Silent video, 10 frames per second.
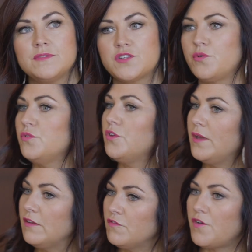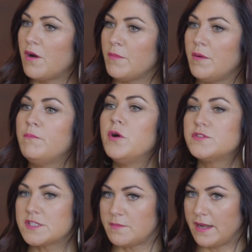So, you know, in pharma,
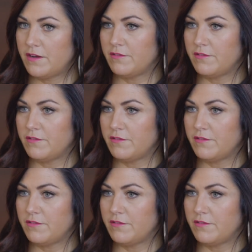most of my